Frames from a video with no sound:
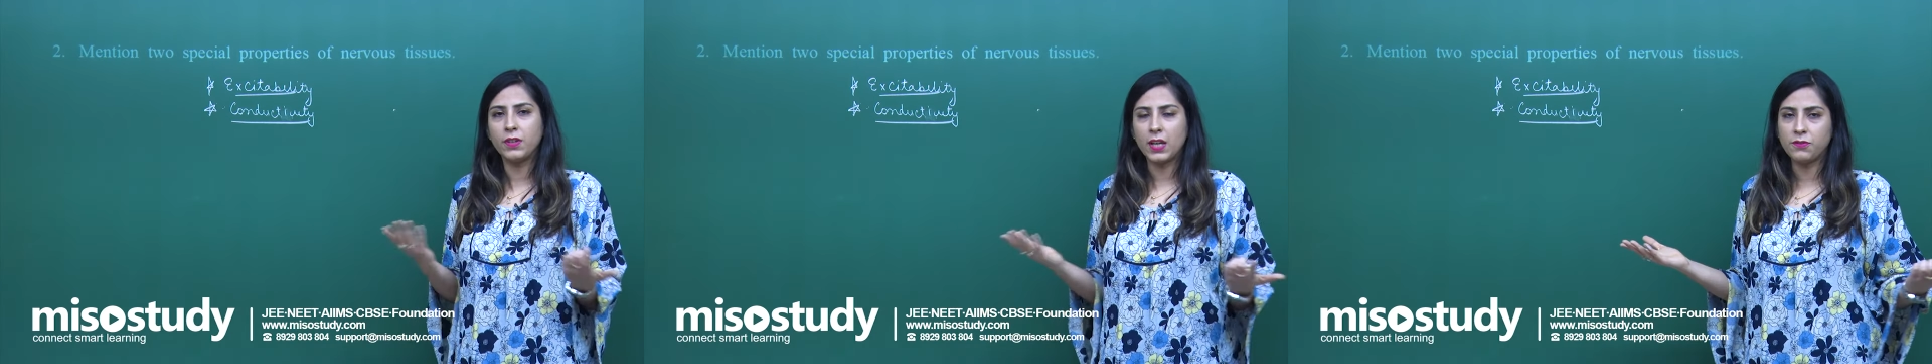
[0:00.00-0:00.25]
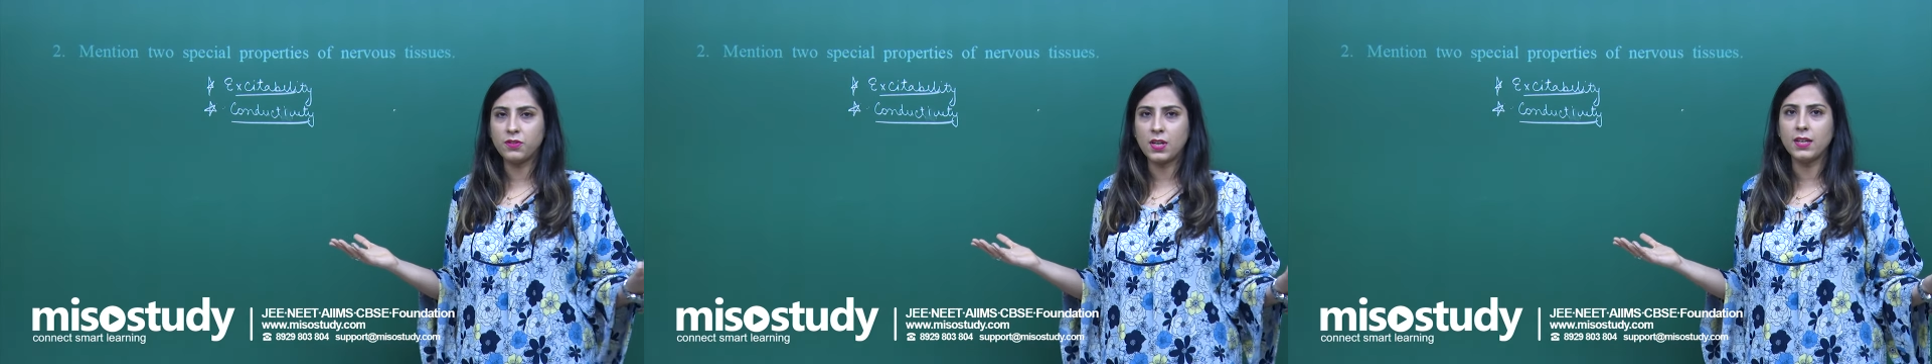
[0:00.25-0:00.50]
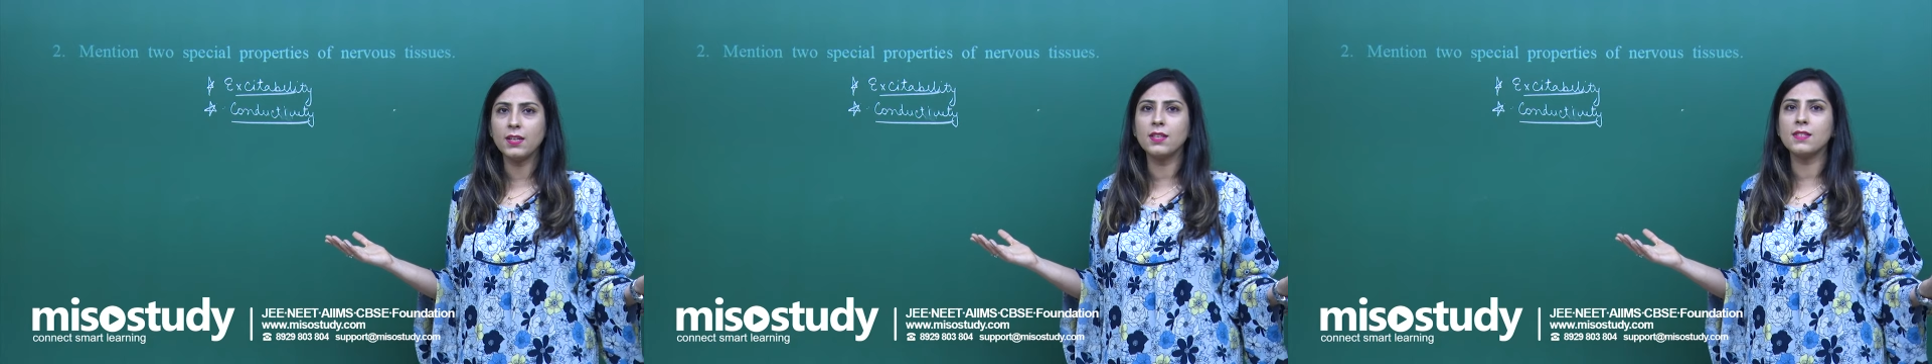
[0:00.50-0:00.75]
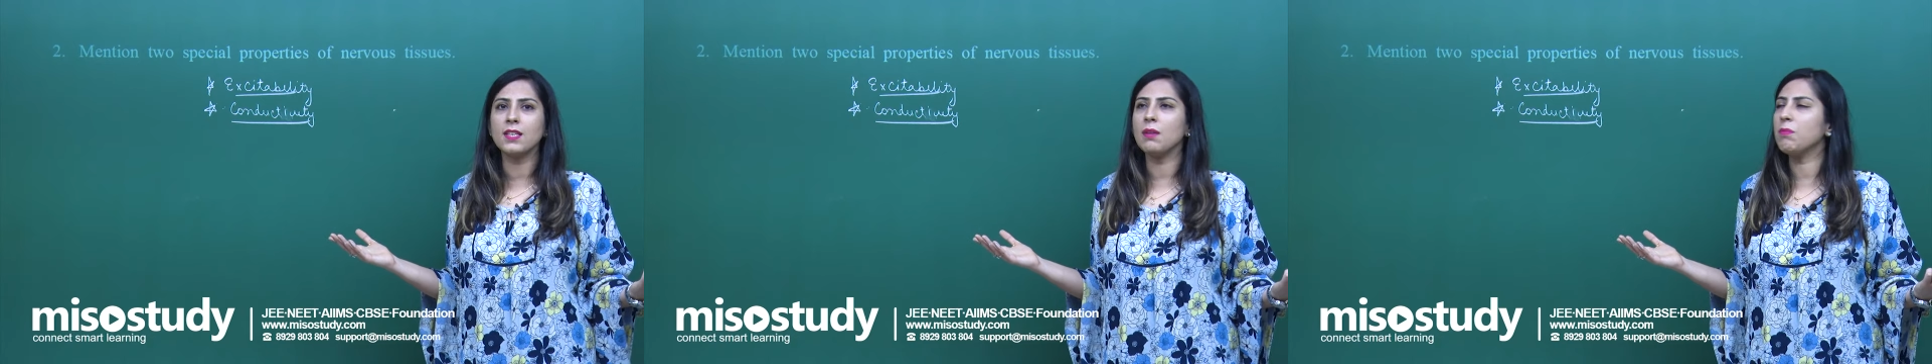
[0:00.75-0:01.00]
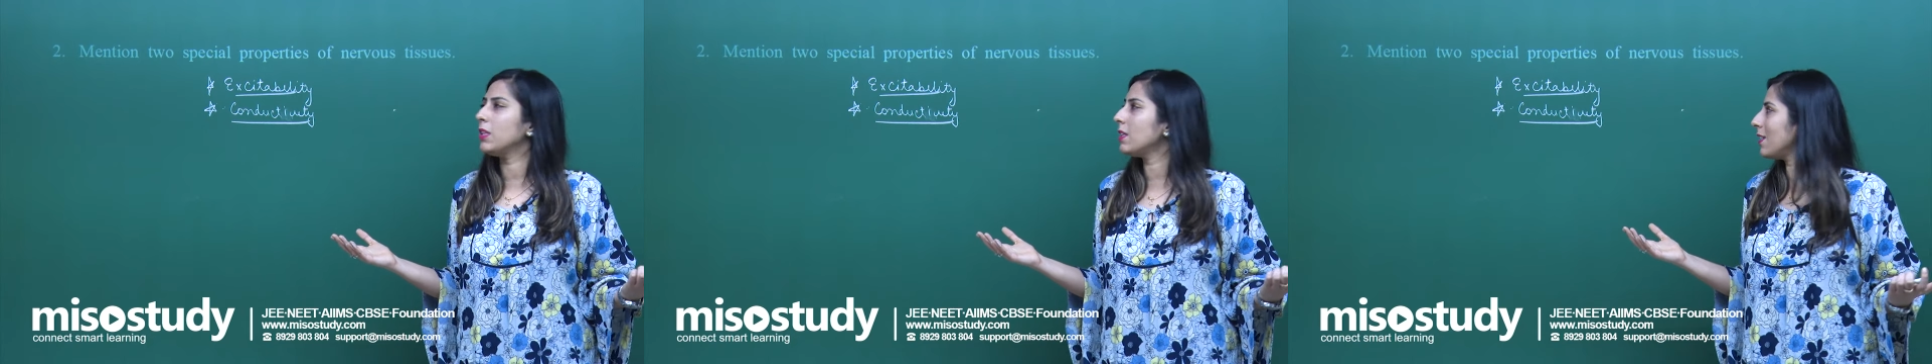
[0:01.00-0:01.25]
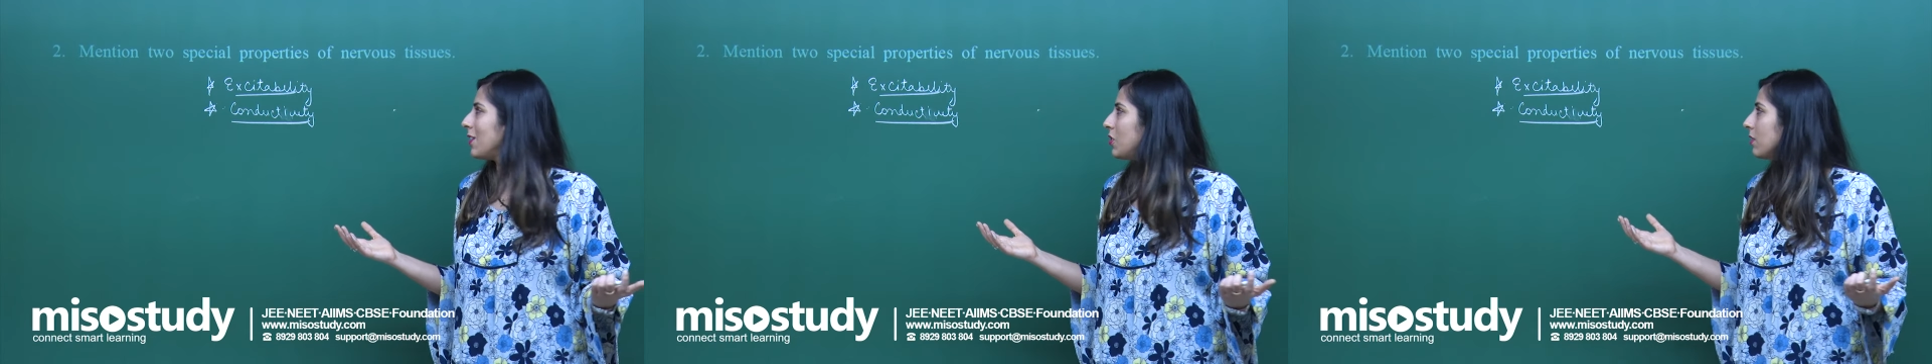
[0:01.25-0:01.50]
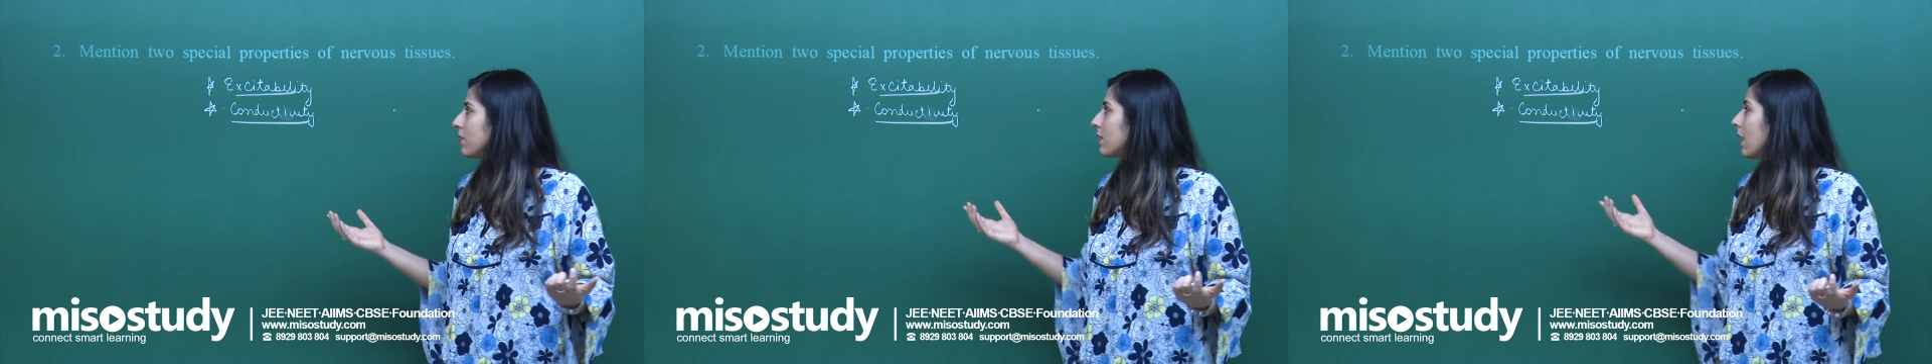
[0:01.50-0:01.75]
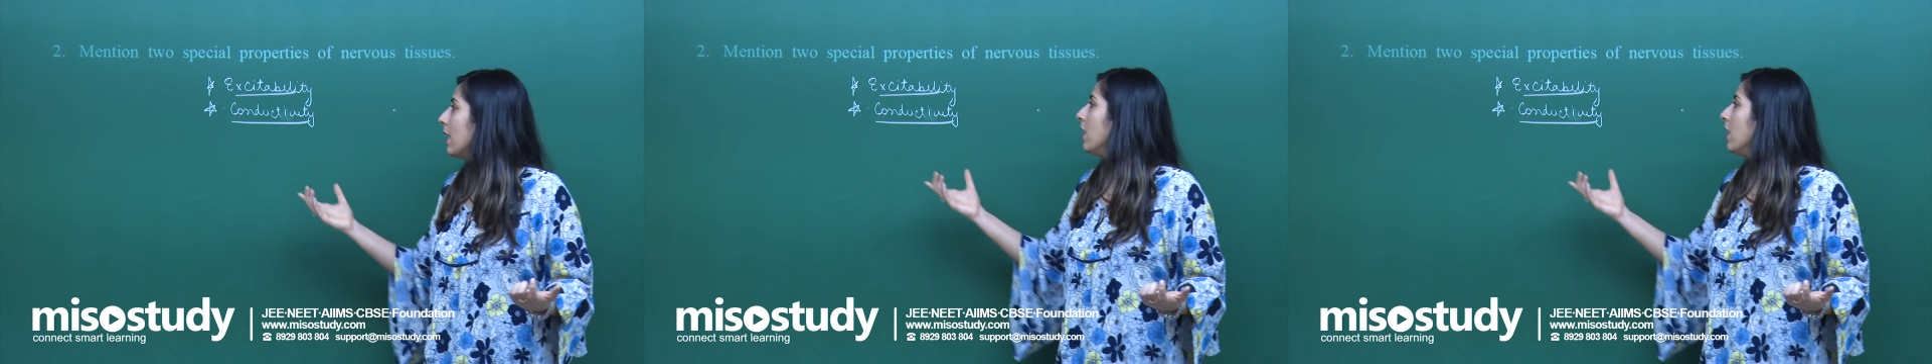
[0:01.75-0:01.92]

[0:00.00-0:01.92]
We have studied the same in the sessions.